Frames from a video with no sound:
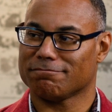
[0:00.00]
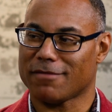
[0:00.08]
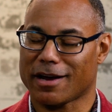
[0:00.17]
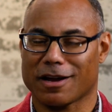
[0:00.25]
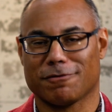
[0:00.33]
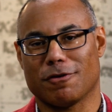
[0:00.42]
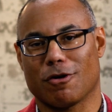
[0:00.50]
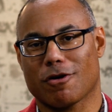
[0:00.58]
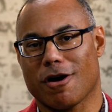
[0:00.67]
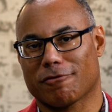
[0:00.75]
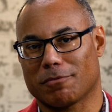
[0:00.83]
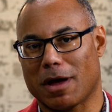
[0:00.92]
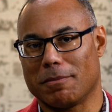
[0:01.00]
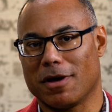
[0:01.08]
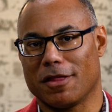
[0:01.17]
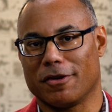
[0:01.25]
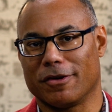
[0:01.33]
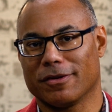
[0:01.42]
I got a phone call from my
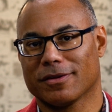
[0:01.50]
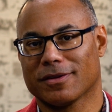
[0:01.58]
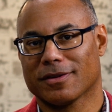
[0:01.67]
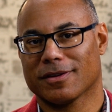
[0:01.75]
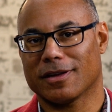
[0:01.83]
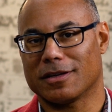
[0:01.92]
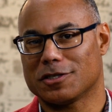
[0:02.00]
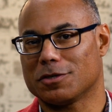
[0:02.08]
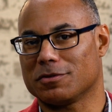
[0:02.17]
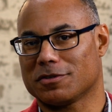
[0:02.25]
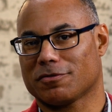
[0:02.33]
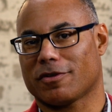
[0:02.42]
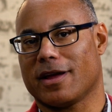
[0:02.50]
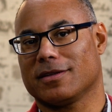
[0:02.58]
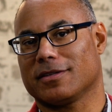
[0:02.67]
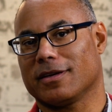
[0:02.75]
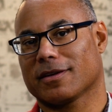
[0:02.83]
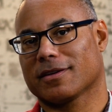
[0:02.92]
mother, and she was
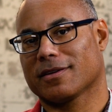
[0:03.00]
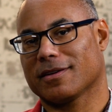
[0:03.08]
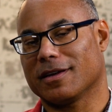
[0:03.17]
frantic.